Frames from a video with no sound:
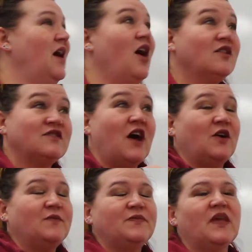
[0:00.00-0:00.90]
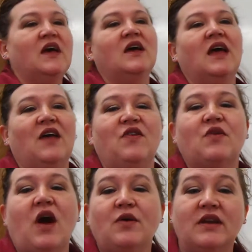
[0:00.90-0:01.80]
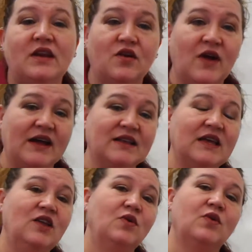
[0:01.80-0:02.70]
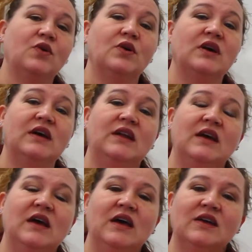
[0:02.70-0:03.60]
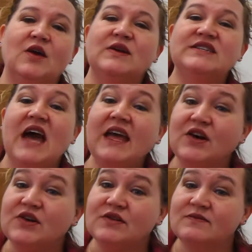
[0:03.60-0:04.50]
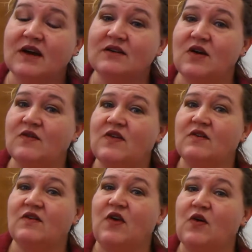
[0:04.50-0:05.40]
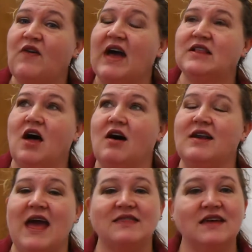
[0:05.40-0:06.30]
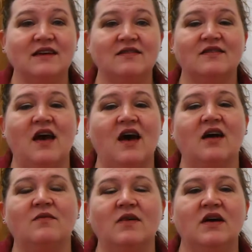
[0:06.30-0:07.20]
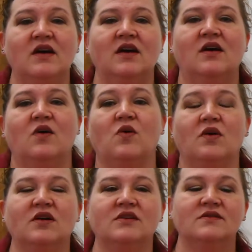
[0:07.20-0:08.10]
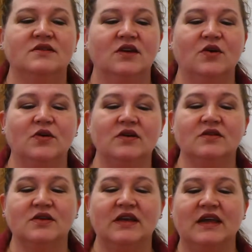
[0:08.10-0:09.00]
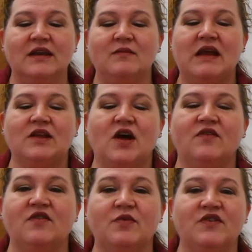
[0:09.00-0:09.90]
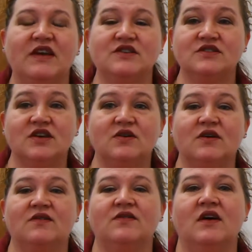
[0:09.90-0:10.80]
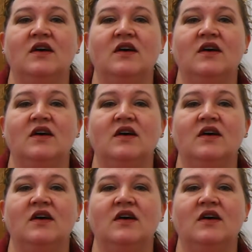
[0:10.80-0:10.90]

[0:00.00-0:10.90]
also, if you coded incorrectly, you could go to jail. I don't know if those of you have had law and ethics or who are looking in medical office procedures who have